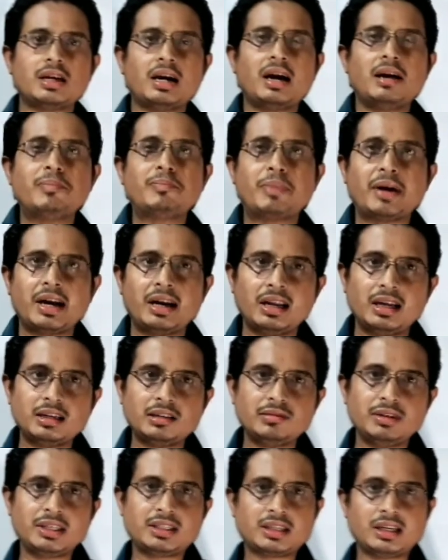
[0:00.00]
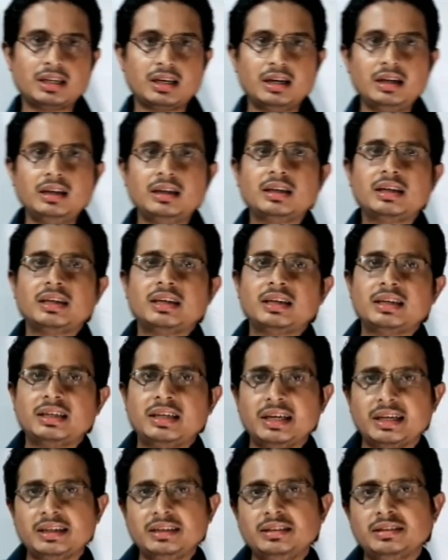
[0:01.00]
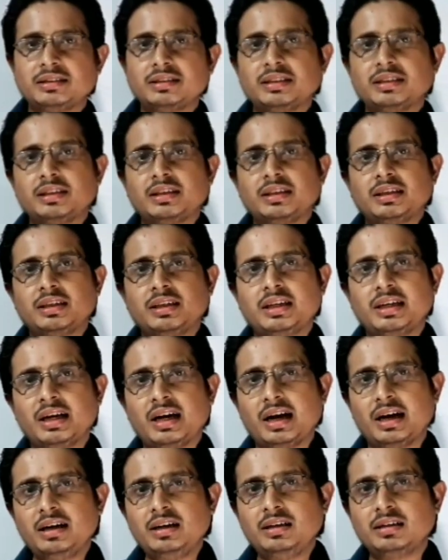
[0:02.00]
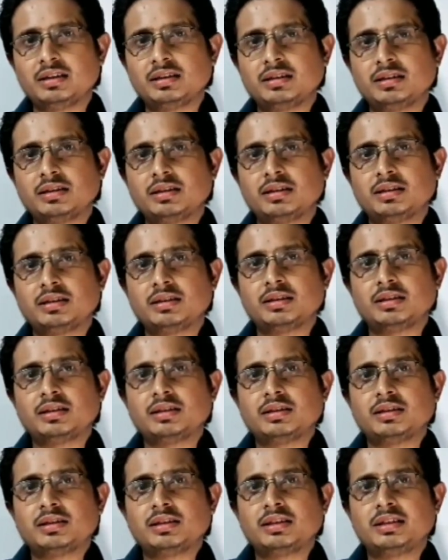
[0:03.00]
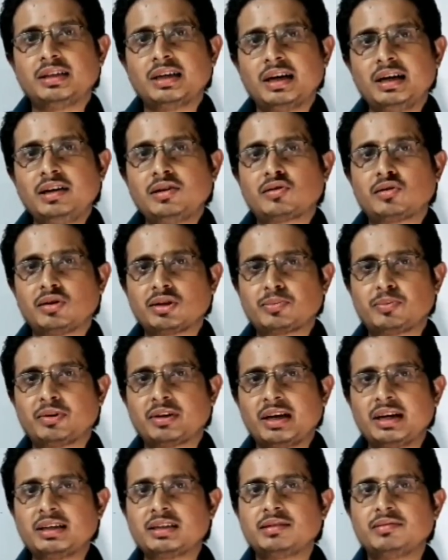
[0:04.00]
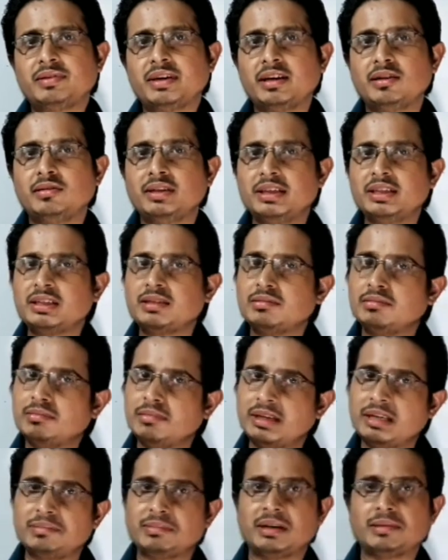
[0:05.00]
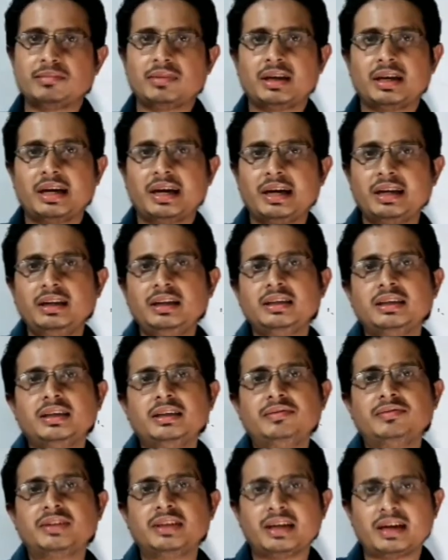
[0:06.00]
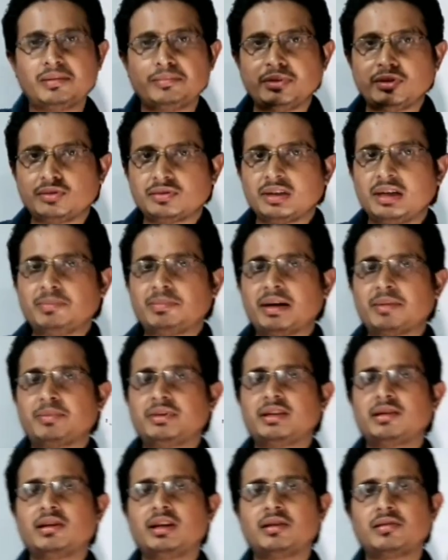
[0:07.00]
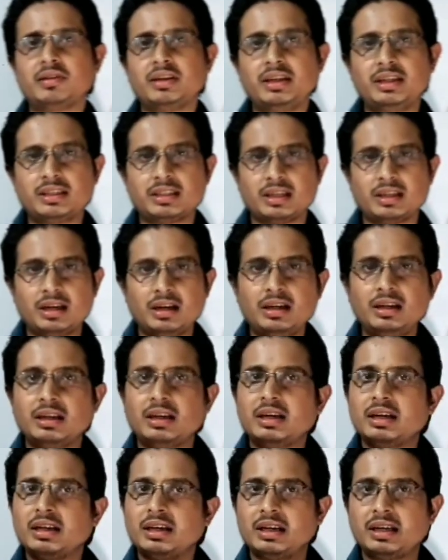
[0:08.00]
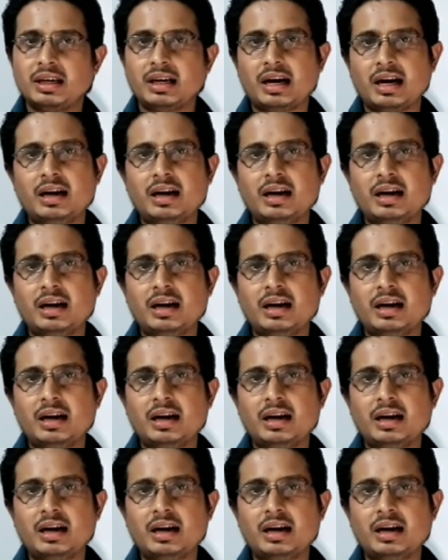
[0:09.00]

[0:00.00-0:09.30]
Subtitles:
are parallel to each other, then their cross product value is minimum, and if they are mutually perpendicular to each other, they